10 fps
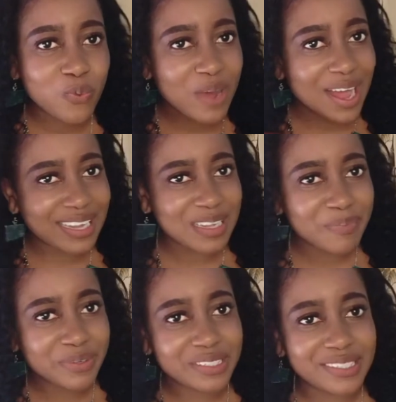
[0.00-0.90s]
another
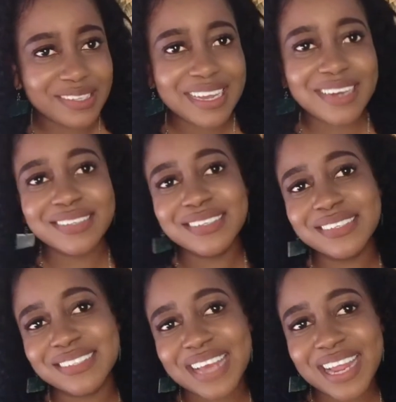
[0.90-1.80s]
person that
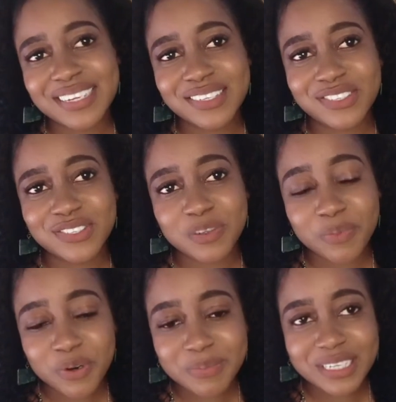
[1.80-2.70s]
decided to
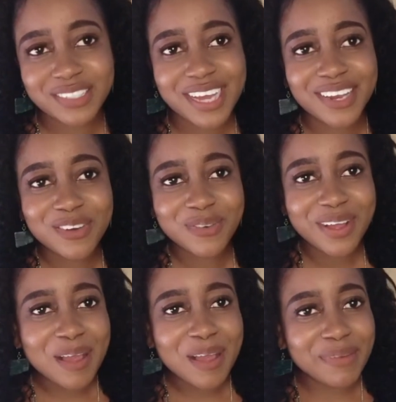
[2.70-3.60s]
support my channel
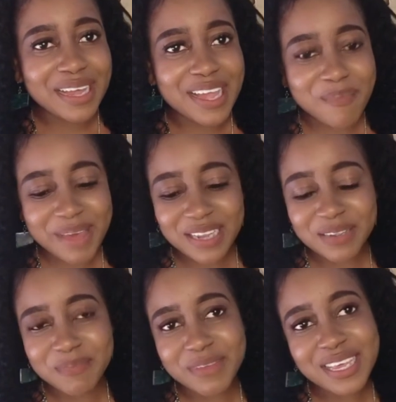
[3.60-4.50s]
by
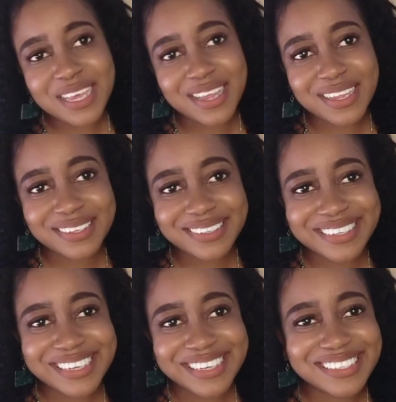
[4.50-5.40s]
emailing me, and
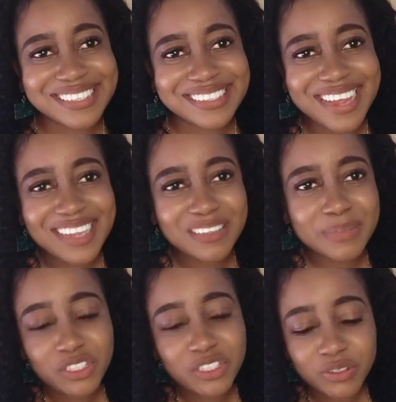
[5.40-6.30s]
he sent me
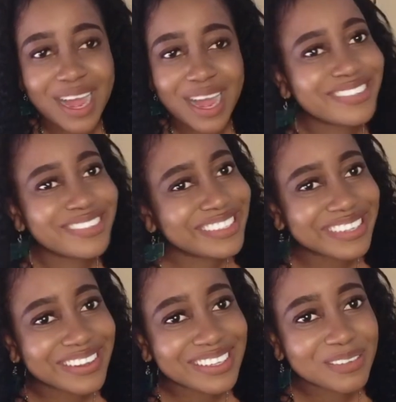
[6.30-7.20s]
$200.
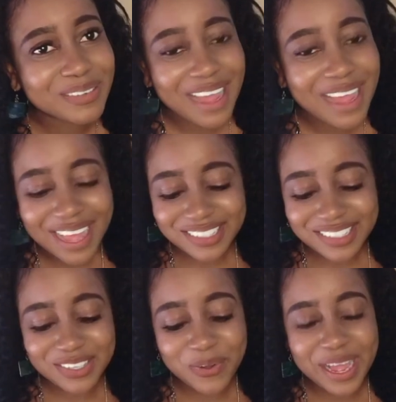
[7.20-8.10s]

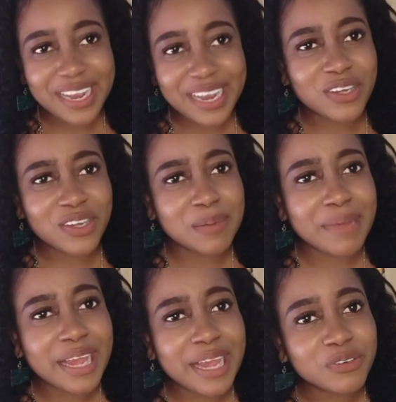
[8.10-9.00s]
So, and I got a
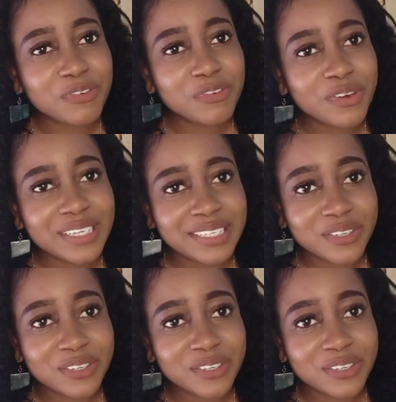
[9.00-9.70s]
microphone and the